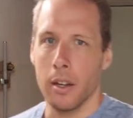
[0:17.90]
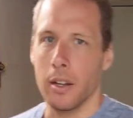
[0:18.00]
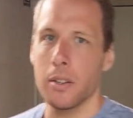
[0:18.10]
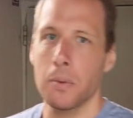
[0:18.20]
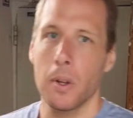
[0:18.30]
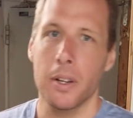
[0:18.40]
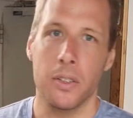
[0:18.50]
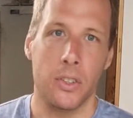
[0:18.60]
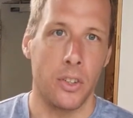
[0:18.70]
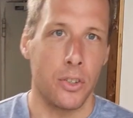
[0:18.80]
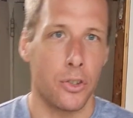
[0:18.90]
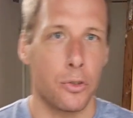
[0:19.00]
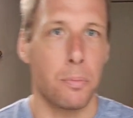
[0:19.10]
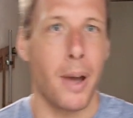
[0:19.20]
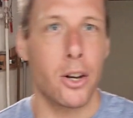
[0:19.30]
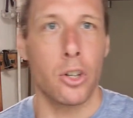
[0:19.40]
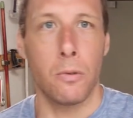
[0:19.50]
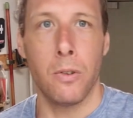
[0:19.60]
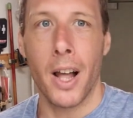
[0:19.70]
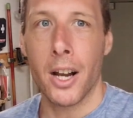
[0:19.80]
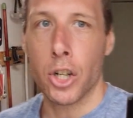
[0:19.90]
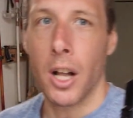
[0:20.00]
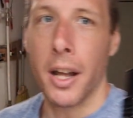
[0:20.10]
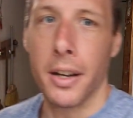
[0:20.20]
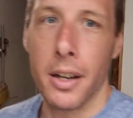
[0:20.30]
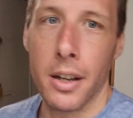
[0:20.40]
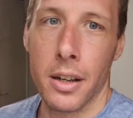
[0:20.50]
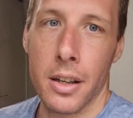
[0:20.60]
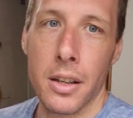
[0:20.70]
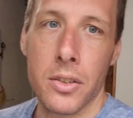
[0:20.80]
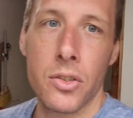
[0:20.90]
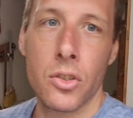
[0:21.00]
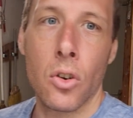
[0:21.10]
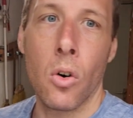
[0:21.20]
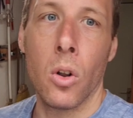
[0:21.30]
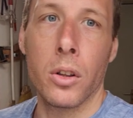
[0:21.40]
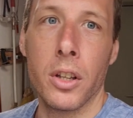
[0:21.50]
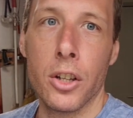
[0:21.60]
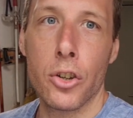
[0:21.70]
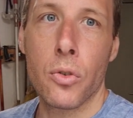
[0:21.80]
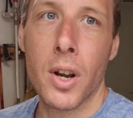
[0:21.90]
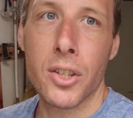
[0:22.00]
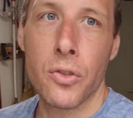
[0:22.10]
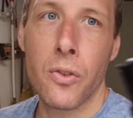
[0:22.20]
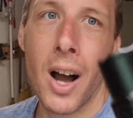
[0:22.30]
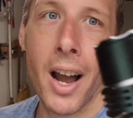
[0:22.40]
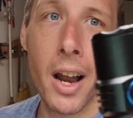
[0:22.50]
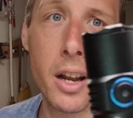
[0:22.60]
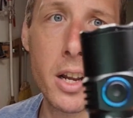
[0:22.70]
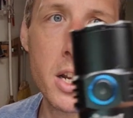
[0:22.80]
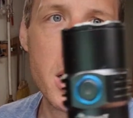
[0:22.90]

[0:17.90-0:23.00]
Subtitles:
Now this one is a special flashlight. It is called the Trustfire